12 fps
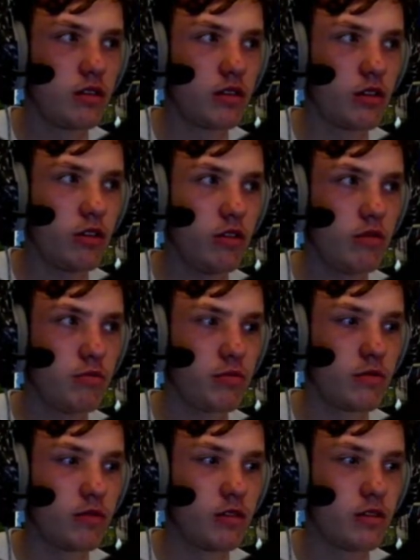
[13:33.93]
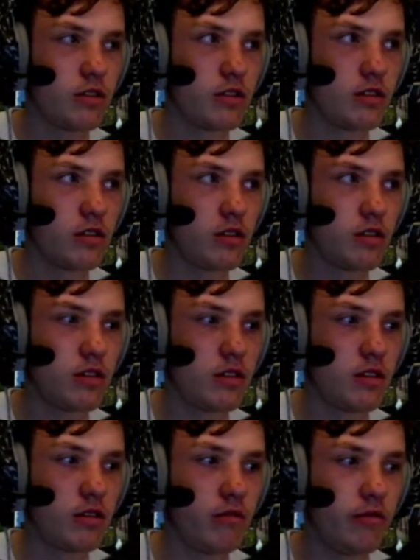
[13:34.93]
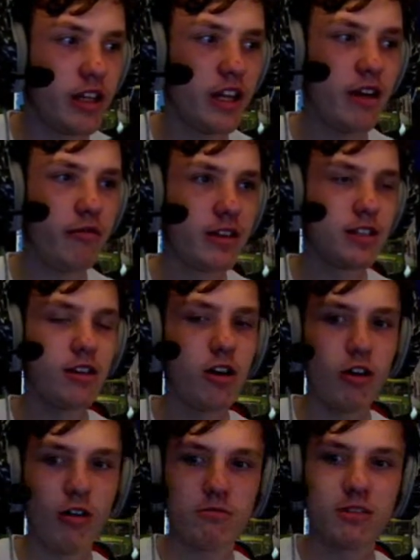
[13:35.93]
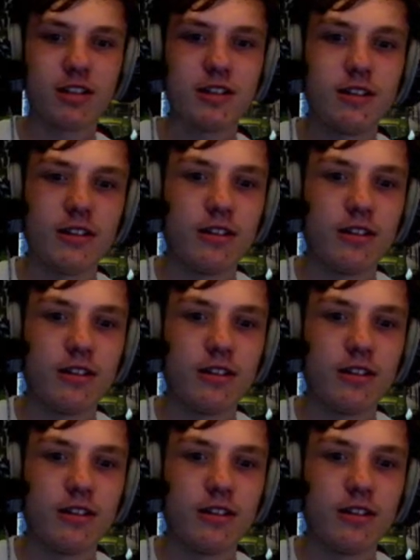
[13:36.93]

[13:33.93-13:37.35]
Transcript: Stop. We did it. We stopped.